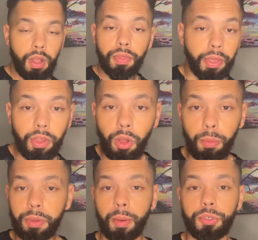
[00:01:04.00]
They can all
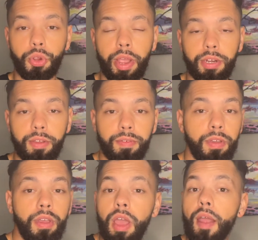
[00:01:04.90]
become attractive.
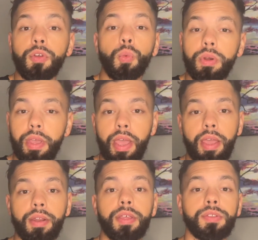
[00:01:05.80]
Everyone
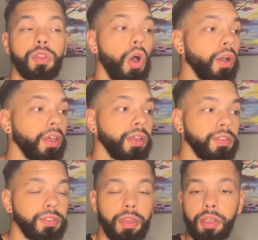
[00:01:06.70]
can, as long as
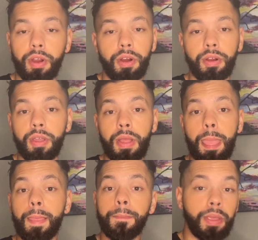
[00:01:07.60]
they are
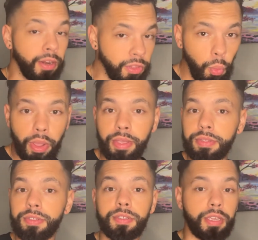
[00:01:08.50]
hitting the
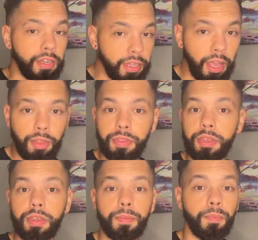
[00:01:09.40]
weights, eating
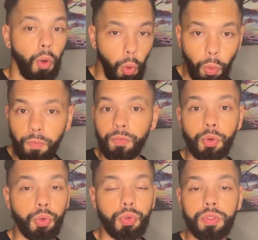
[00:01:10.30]
healthy, whole
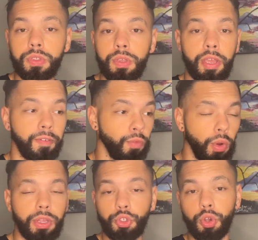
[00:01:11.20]
foods, and
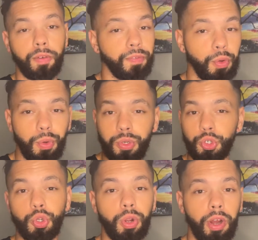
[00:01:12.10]
avoiding junk food and
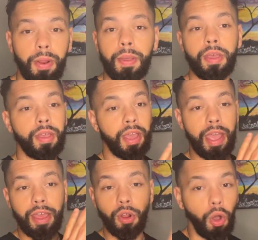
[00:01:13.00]
sugar
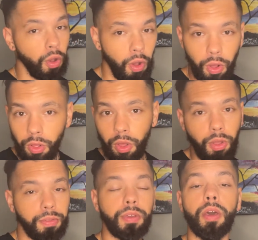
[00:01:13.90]
and alcohol
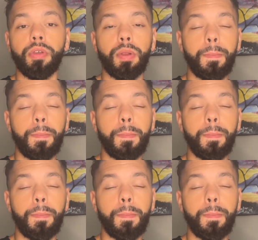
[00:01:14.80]
altogether.